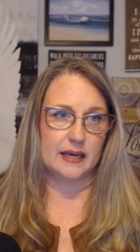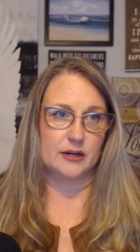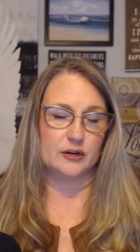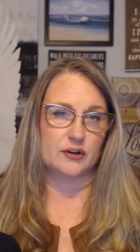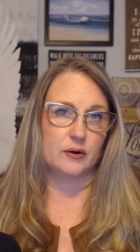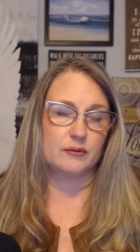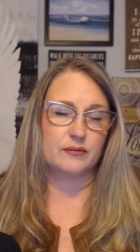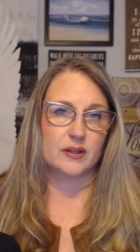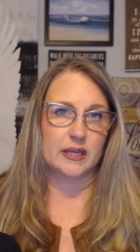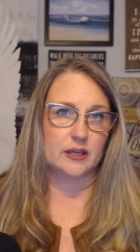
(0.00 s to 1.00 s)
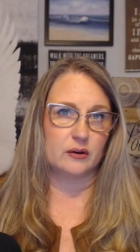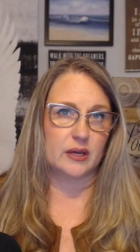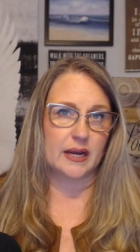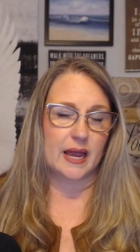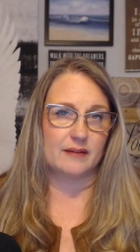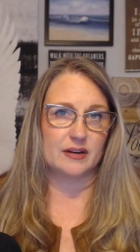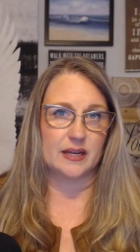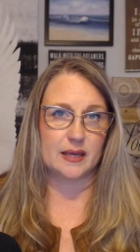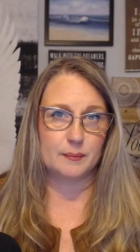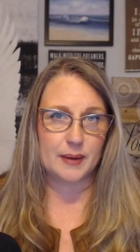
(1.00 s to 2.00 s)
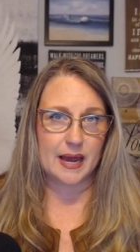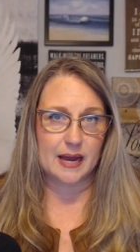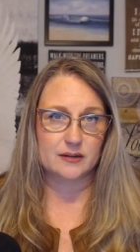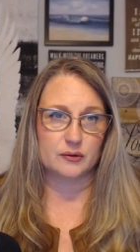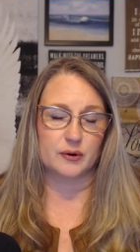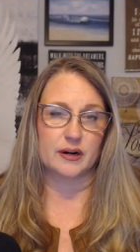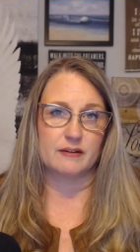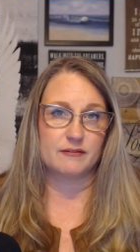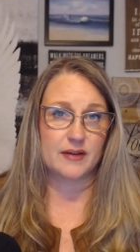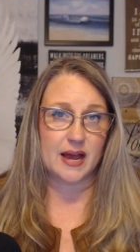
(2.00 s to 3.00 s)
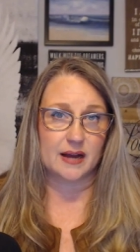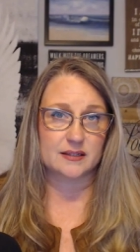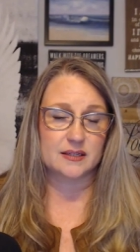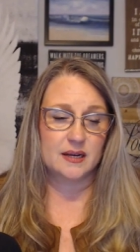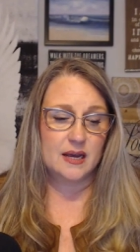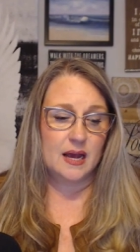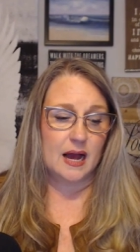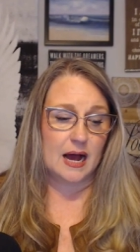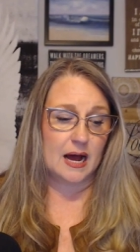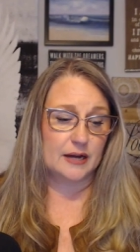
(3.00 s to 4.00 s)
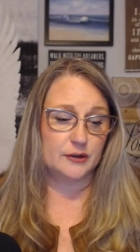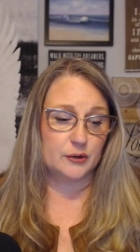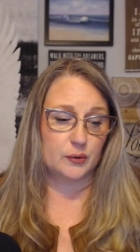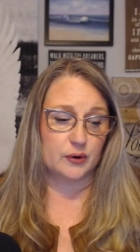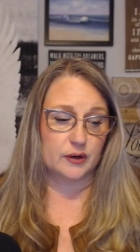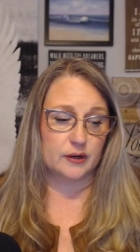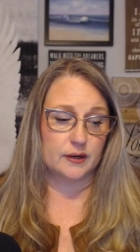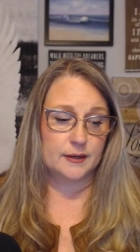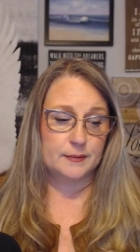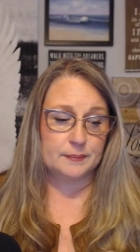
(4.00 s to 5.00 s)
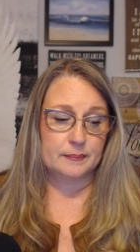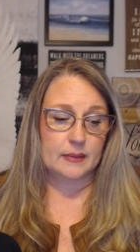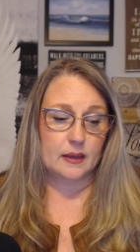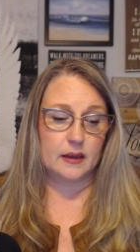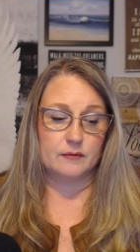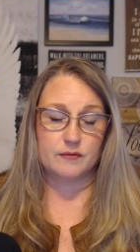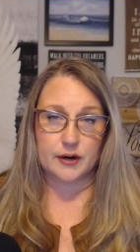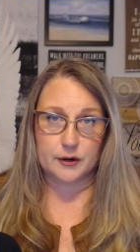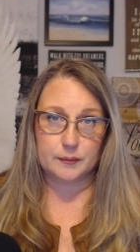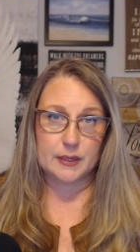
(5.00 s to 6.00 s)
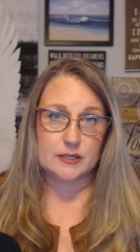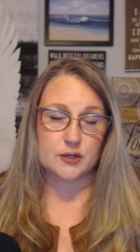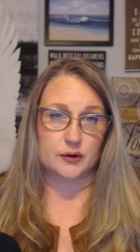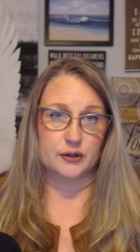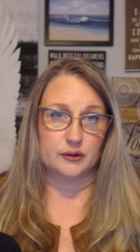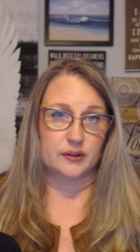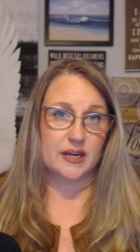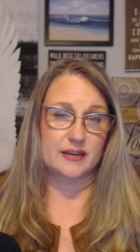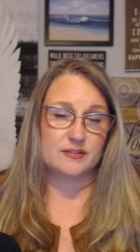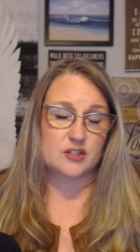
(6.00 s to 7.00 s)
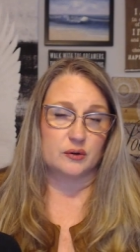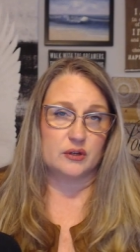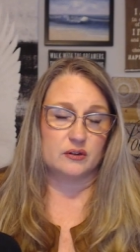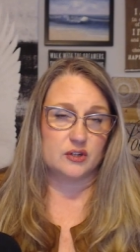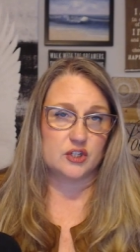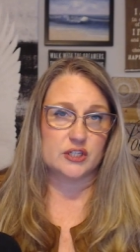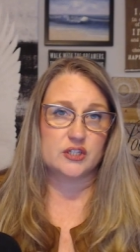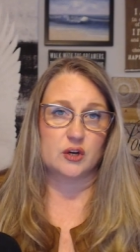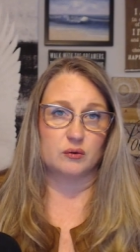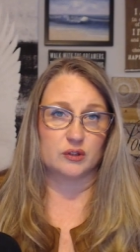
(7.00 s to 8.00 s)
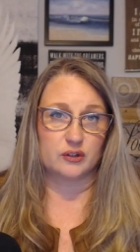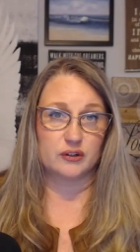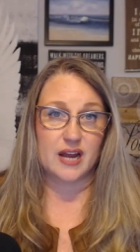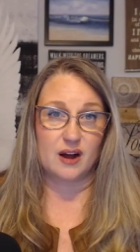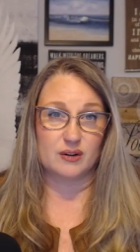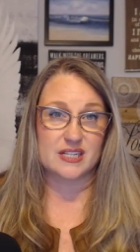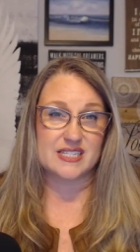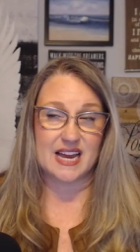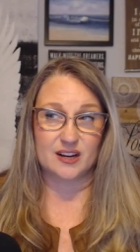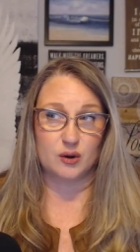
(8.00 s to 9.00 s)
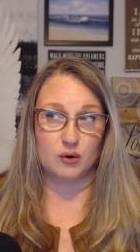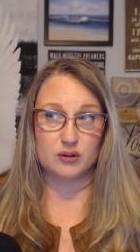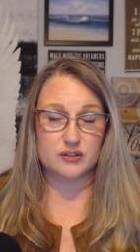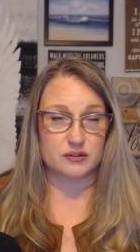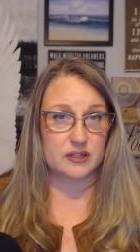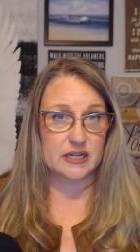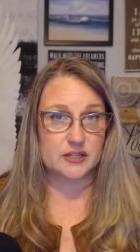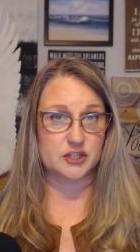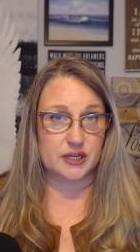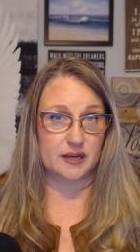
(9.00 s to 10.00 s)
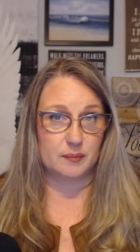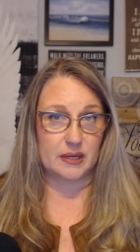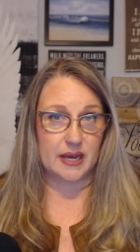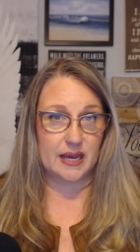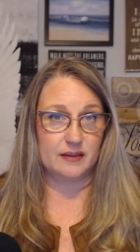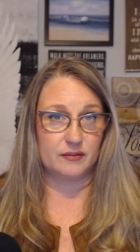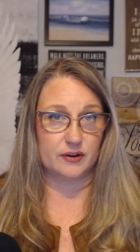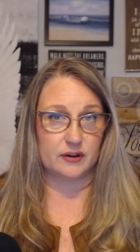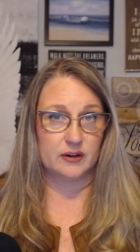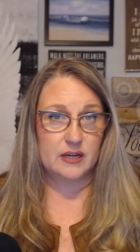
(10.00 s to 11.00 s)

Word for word: and you don't feel like you can have an impact or an effect on your environment or your life. So you, you just don't learn how to set goals or initiate behavior.